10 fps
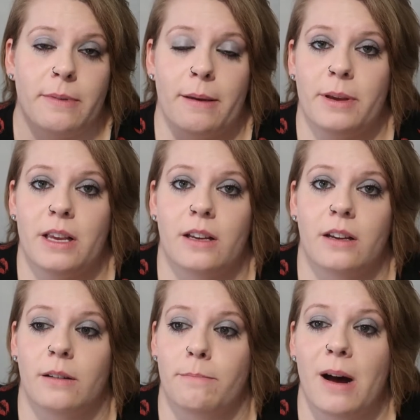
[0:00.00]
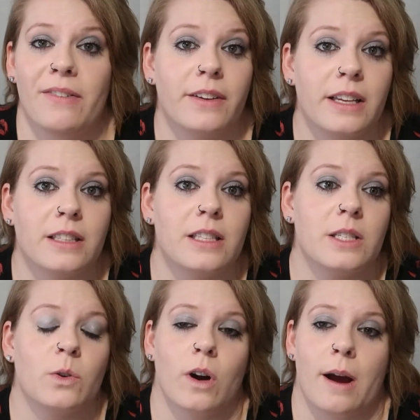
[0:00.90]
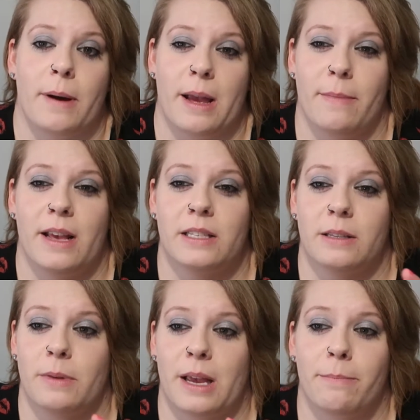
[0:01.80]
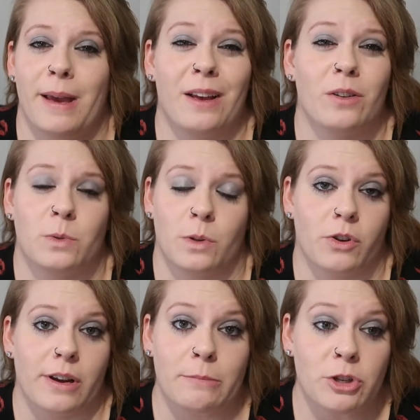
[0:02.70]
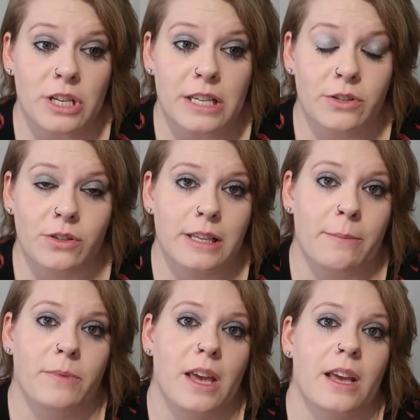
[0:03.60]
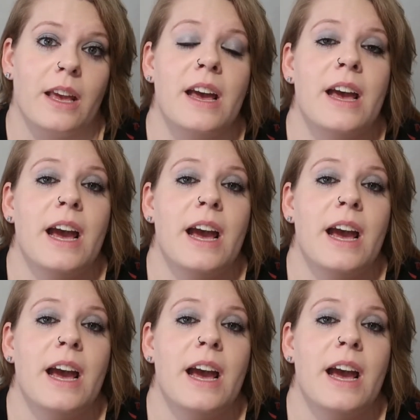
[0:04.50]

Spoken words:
maybe muffins, or I might make some like bagels with cream cheese or something.